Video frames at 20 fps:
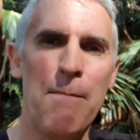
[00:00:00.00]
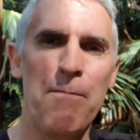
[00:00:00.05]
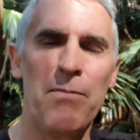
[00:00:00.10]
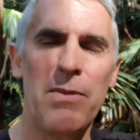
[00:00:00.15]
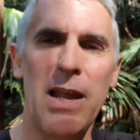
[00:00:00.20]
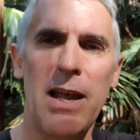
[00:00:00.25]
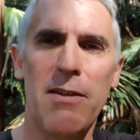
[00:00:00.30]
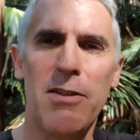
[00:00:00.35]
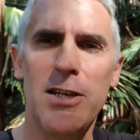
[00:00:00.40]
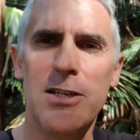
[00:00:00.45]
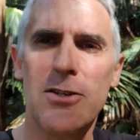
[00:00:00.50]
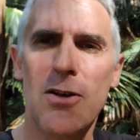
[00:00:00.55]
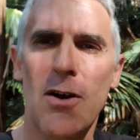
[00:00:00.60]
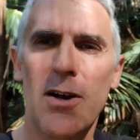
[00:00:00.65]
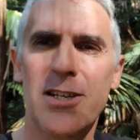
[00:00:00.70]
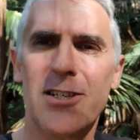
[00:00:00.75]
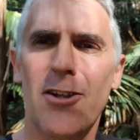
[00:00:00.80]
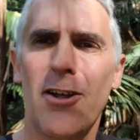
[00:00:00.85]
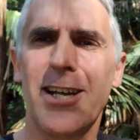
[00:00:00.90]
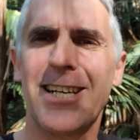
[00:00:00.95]
Now, these
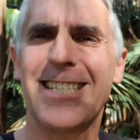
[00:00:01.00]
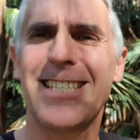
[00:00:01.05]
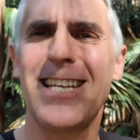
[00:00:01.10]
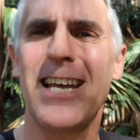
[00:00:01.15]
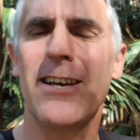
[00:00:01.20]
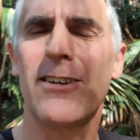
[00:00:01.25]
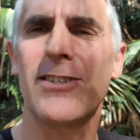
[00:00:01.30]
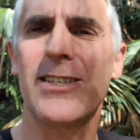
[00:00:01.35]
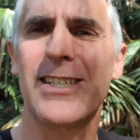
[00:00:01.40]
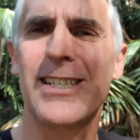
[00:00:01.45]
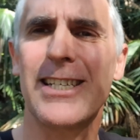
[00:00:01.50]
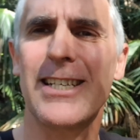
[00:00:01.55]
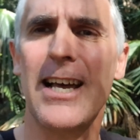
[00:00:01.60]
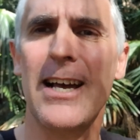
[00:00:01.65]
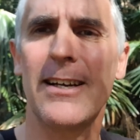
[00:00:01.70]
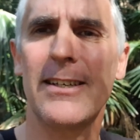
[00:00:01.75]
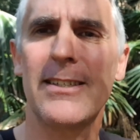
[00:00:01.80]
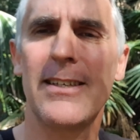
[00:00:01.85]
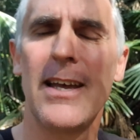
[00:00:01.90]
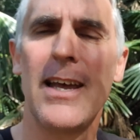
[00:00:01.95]
guys like snails and
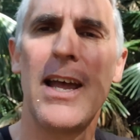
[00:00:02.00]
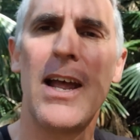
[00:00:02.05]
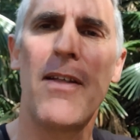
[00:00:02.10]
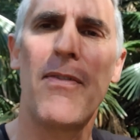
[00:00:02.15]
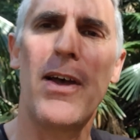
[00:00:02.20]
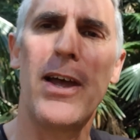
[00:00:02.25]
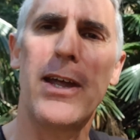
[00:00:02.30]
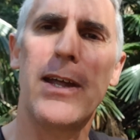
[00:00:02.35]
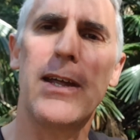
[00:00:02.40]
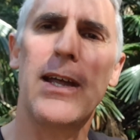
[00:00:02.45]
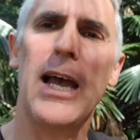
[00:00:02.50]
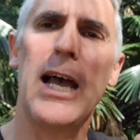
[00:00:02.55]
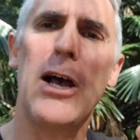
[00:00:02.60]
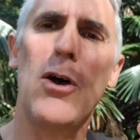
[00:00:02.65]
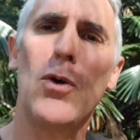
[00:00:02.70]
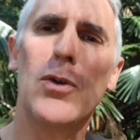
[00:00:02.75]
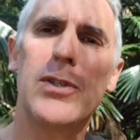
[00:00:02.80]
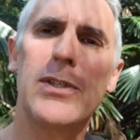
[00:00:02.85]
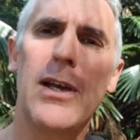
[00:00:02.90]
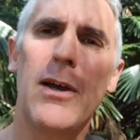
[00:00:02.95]
slugs. They
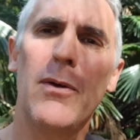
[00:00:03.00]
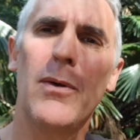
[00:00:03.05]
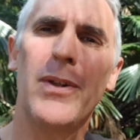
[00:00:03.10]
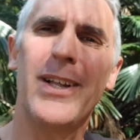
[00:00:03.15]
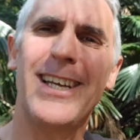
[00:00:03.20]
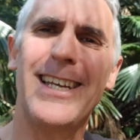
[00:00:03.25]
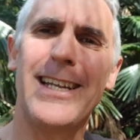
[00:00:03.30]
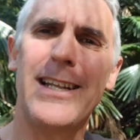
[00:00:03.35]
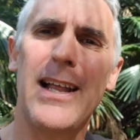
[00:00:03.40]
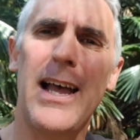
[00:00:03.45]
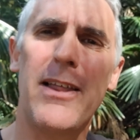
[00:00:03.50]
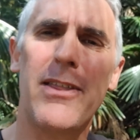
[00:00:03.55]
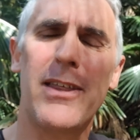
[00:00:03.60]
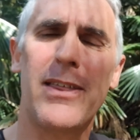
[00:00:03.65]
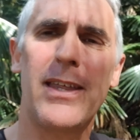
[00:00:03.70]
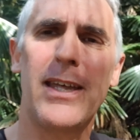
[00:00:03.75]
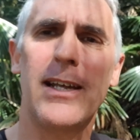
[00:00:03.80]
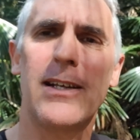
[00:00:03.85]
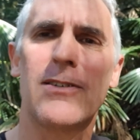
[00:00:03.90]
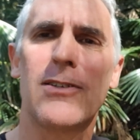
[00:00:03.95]
also will eat other
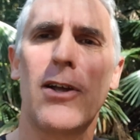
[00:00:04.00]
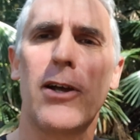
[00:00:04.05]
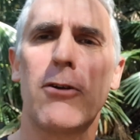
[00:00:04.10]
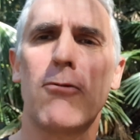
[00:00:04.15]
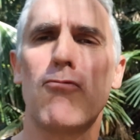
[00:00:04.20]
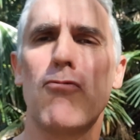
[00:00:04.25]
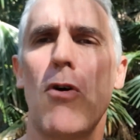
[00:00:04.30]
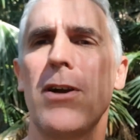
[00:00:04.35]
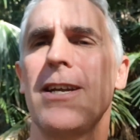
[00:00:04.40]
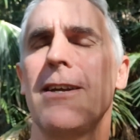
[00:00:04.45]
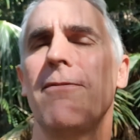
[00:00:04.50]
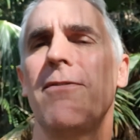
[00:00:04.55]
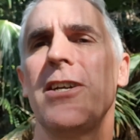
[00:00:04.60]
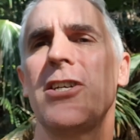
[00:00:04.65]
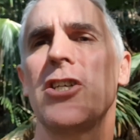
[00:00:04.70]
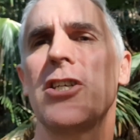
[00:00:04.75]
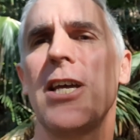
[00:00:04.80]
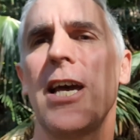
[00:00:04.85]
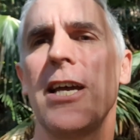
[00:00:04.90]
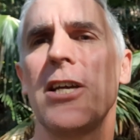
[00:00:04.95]
things like rotting
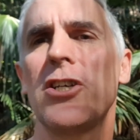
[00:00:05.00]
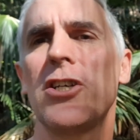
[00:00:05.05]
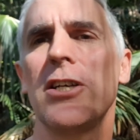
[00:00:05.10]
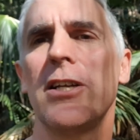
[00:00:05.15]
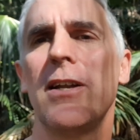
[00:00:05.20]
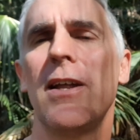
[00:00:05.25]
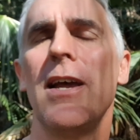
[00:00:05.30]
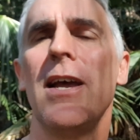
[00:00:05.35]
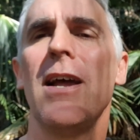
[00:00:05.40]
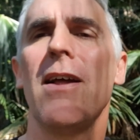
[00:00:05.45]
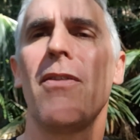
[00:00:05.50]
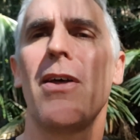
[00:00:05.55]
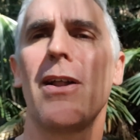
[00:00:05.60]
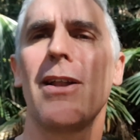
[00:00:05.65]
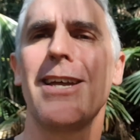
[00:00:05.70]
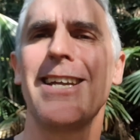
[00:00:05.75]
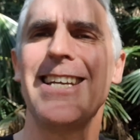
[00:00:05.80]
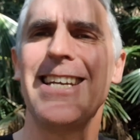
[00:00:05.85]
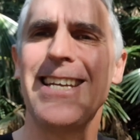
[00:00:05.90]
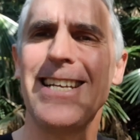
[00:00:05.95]
vegetation.
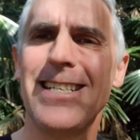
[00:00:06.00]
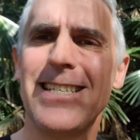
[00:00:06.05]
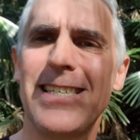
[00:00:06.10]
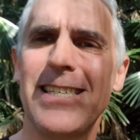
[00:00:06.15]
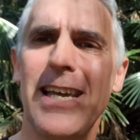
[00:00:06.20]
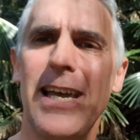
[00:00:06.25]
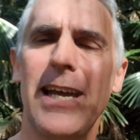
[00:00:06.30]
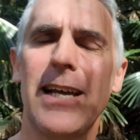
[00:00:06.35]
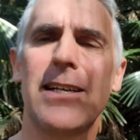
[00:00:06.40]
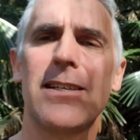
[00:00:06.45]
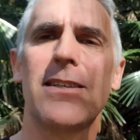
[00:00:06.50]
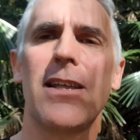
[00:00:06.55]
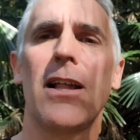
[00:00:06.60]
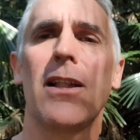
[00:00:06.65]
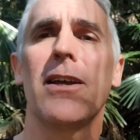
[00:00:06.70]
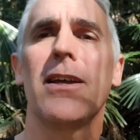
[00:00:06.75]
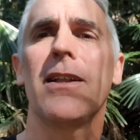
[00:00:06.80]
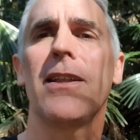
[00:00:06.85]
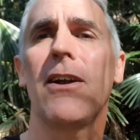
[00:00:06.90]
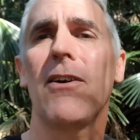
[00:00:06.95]
They'll eat insects.
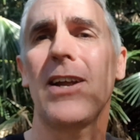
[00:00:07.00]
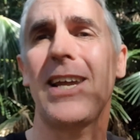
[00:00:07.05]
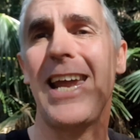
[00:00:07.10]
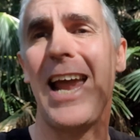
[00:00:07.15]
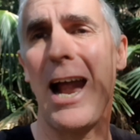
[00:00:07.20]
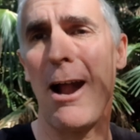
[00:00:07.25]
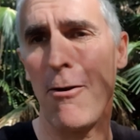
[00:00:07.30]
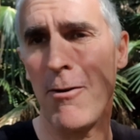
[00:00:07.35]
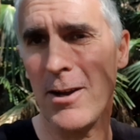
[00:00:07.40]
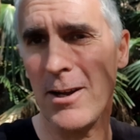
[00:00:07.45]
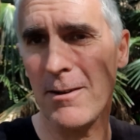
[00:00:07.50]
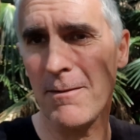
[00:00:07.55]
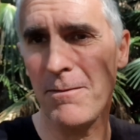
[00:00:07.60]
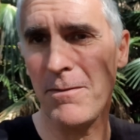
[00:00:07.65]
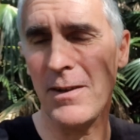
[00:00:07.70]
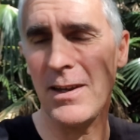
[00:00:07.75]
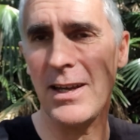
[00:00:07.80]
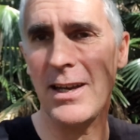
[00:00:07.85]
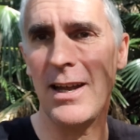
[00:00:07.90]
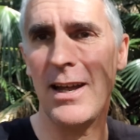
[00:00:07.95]
They're a carrion
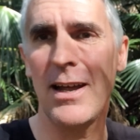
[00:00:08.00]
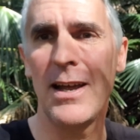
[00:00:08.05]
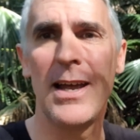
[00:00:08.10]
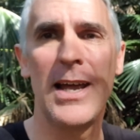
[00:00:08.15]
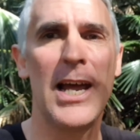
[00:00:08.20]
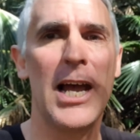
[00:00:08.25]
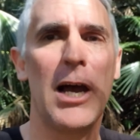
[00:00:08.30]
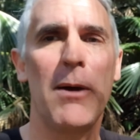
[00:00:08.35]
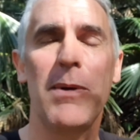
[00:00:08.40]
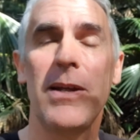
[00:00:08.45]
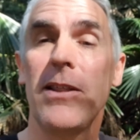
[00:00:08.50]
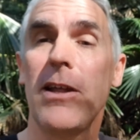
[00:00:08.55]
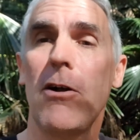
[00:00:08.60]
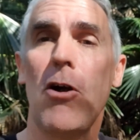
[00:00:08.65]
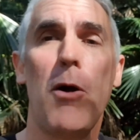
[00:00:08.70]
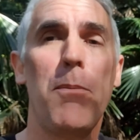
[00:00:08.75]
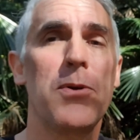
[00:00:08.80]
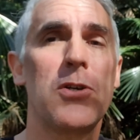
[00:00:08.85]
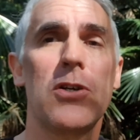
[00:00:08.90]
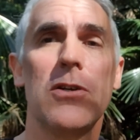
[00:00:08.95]
feeder. I mean, they're
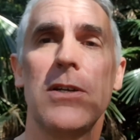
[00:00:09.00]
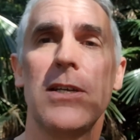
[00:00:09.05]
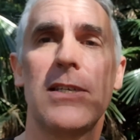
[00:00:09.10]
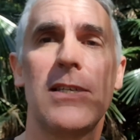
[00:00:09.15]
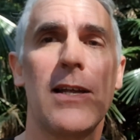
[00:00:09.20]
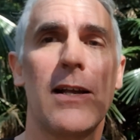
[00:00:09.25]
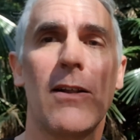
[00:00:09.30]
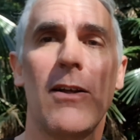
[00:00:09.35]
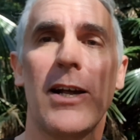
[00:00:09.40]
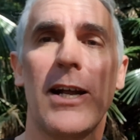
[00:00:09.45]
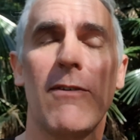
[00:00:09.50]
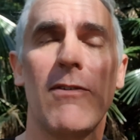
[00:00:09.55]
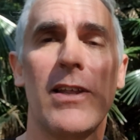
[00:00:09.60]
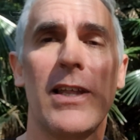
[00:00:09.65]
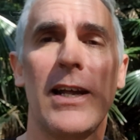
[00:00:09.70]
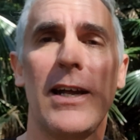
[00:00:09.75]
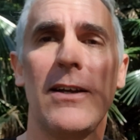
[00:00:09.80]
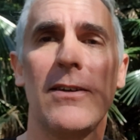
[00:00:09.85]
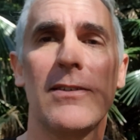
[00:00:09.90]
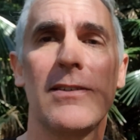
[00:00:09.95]
opportunistic like
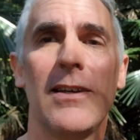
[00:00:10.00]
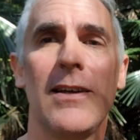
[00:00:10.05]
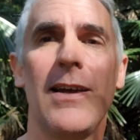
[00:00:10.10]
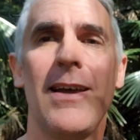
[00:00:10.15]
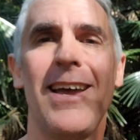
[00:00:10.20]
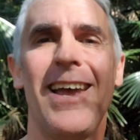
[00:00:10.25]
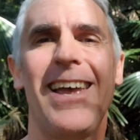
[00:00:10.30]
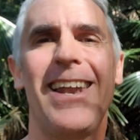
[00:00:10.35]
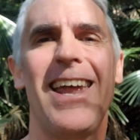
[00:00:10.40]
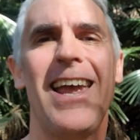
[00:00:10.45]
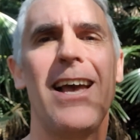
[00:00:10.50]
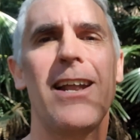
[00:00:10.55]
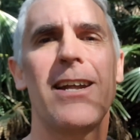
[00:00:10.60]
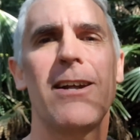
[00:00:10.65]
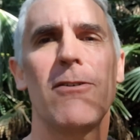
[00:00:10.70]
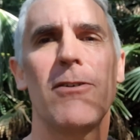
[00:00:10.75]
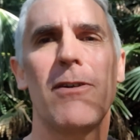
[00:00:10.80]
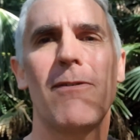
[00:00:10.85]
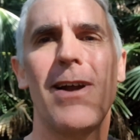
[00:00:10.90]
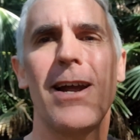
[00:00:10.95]
everything else. And out
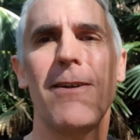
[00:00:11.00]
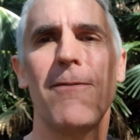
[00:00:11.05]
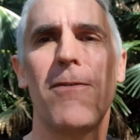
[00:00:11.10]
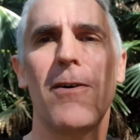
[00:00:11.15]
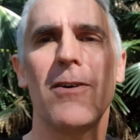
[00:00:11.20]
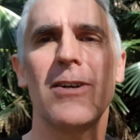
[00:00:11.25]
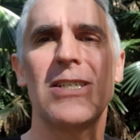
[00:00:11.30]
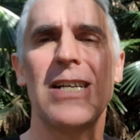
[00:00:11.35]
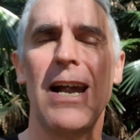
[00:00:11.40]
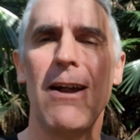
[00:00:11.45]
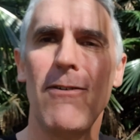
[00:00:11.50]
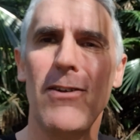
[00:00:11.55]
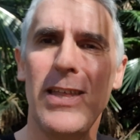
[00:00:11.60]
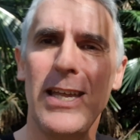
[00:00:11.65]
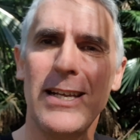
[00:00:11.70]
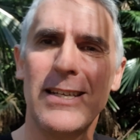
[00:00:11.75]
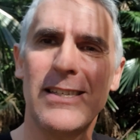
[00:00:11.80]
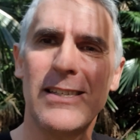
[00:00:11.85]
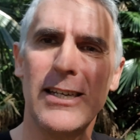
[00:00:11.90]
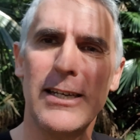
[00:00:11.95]
here in the rainforest,
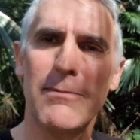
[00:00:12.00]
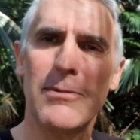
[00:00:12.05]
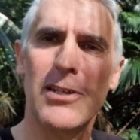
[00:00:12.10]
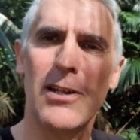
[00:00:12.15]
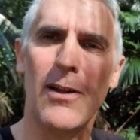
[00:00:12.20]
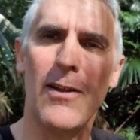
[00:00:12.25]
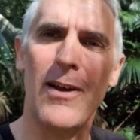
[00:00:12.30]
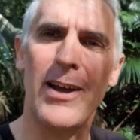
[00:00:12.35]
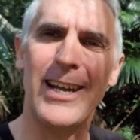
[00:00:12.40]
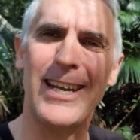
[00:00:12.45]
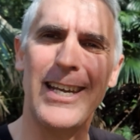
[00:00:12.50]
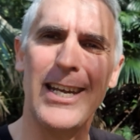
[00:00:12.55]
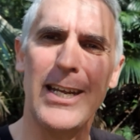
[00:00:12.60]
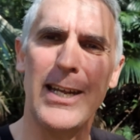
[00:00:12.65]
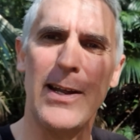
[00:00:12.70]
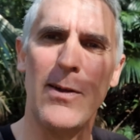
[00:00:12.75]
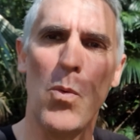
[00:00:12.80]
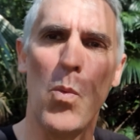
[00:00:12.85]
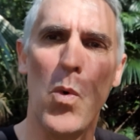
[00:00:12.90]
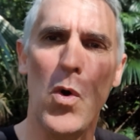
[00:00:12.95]
everything seems to like
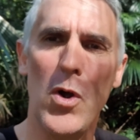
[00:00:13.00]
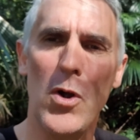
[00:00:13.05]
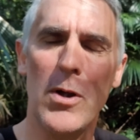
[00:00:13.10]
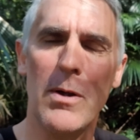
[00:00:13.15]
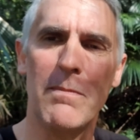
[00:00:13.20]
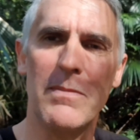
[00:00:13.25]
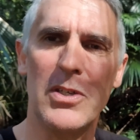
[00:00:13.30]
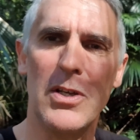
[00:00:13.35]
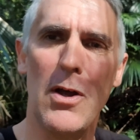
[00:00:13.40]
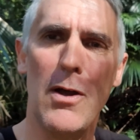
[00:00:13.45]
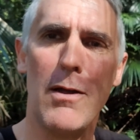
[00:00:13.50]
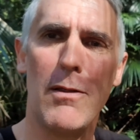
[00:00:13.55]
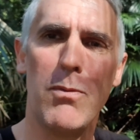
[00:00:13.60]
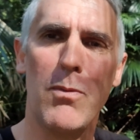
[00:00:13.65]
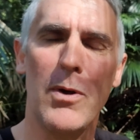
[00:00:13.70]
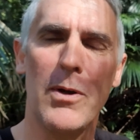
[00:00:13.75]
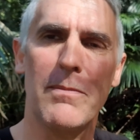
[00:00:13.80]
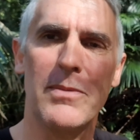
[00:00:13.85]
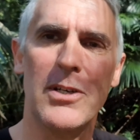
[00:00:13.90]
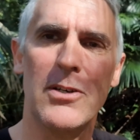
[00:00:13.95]
eating worms,
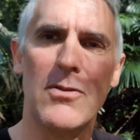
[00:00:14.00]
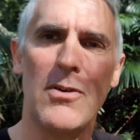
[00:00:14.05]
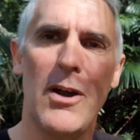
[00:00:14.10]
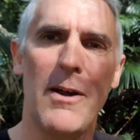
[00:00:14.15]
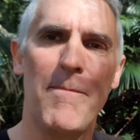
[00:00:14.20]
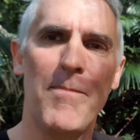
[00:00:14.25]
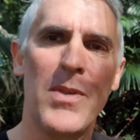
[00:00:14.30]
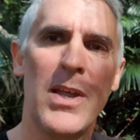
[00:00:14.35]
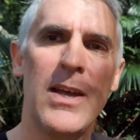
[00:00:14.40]
earthworms, that's right.